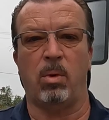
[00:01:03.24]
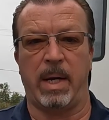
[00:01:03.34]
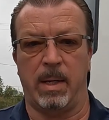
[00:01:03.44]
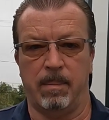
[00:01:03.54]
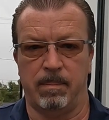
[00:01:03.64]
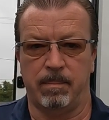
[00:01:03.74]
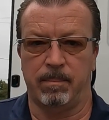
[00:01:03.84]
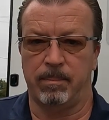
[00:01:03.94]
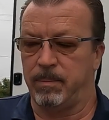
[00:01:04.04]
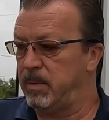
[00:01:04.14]
ready.
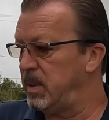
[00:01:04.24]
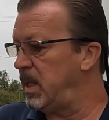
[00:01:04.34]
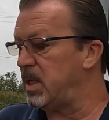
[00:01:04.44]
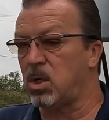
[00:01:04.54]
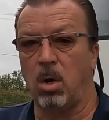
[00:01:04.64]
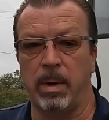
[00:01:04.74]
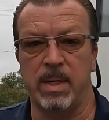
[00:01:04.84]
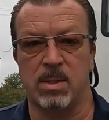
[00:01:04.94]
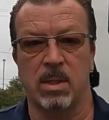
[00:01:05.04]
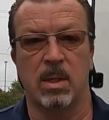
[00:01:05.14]
It's
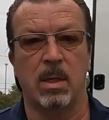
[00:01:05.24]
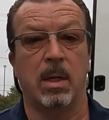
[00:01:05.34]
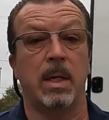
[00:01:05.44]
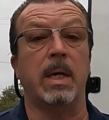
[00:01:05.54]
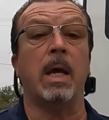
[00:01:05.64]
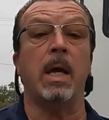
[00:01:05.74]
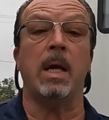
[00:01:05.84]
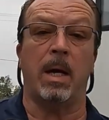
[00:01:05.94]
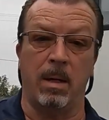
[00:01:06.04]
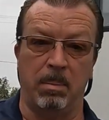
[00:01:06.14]
always,
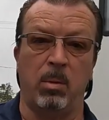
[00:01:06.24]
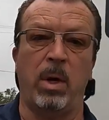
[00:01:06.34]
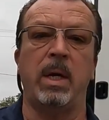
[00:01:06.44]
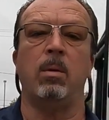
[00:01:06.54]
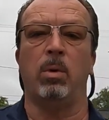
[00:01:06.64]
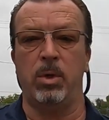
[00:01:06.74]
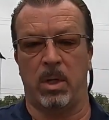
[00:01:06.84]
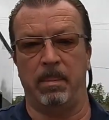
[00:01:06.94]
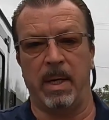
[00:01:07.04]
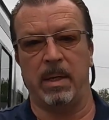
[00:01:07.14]
yeah, it'll be ready when you
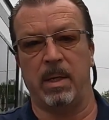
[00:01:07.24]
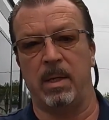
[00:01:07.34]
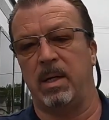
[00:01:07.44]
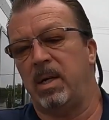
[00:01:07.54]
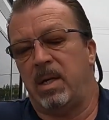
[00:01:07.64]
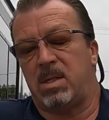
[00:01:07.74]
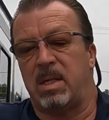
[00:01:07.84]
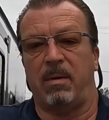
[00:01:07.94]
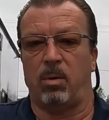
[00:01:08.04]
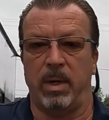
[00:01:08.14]
come in, and
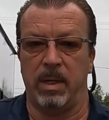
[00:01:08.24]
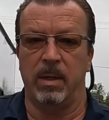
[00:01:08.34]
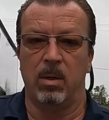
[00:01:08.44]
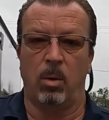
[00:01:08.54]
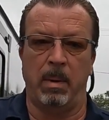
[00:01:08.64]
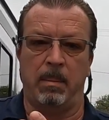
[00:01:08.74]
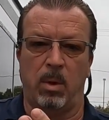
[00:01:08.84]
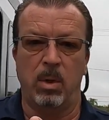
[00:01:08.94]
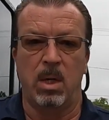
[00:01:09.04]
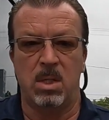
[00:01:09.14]
it's never ready.
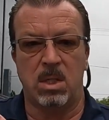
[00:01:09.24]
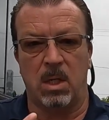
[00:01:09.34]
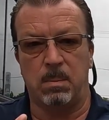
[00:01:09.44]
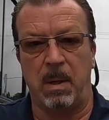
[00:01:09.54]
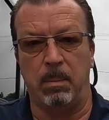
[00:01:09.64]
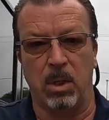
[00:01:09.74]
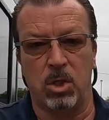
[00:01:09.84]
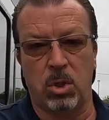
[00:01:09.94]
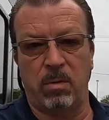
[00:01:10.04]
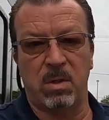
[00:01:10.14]
Remember, salespeople
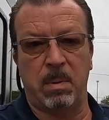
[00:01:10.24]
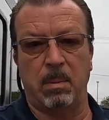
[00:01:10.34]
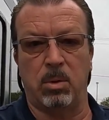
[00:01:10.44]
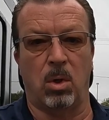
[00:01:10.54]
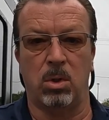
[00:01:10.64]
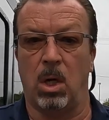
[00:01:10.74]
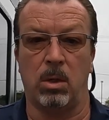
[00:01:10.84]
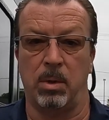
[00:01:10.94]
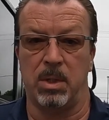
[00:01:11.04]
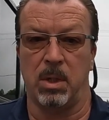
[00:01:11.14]
and service people don't
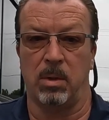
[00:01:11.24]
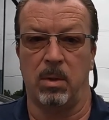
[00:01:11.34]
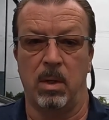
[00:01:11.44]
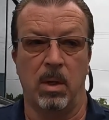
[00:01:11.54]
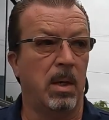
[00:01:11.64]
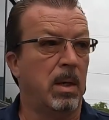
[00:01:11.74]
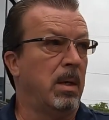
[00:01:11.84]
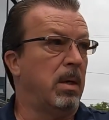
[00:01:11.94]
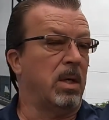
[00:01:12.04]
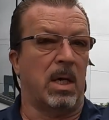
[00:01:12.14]
talk to each other.
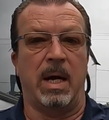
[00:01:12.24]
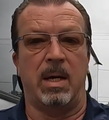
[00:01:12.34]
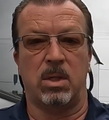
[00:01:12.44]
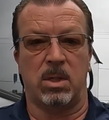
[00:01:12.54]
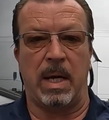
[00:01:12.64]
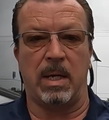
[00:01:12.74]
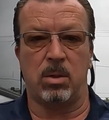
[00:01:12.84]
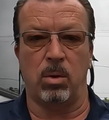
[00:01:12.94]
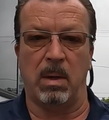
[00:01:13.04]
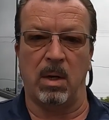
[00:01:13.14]
The guy I just
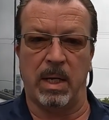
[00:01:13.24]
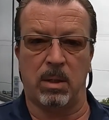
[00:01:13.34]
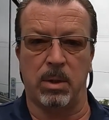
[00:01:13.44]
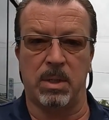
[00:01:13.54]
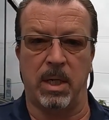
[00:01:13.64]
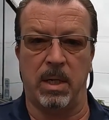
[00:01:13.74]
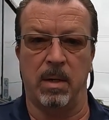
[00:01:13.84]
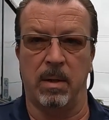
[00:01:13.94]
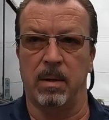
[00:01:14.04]
asked you about electricity,